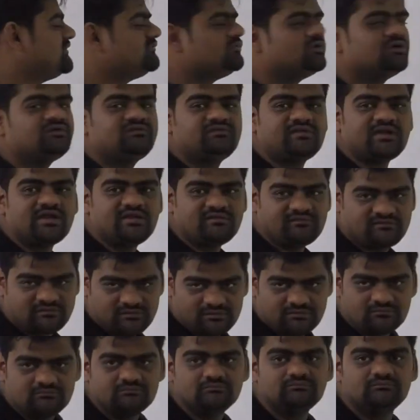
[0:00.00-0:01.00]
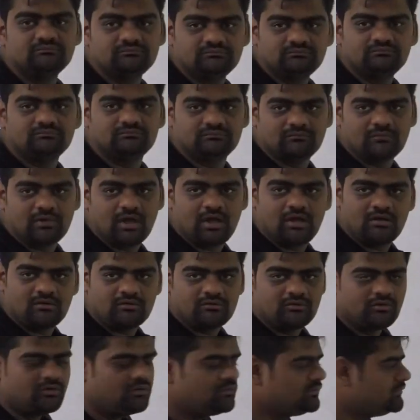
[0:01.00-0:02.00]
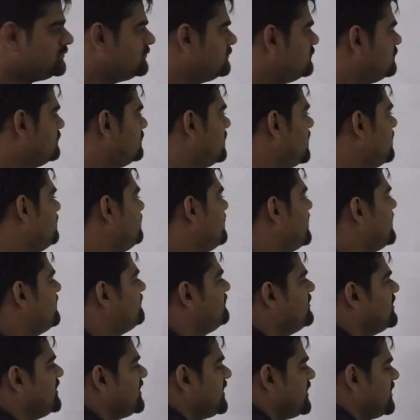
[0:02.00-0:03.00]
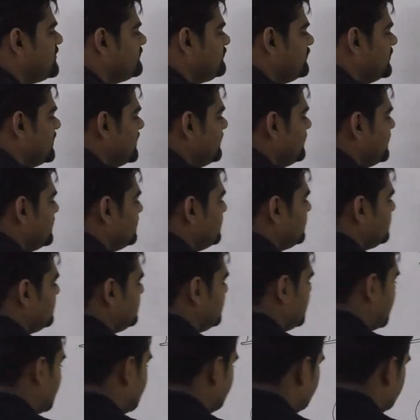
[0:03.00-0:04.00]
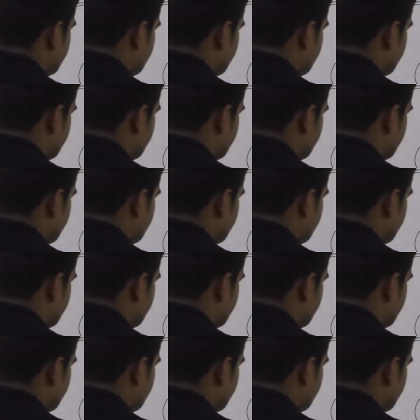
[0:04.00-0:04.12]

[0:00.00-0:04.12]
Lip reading: was thrice. Don't be very careful in this, right?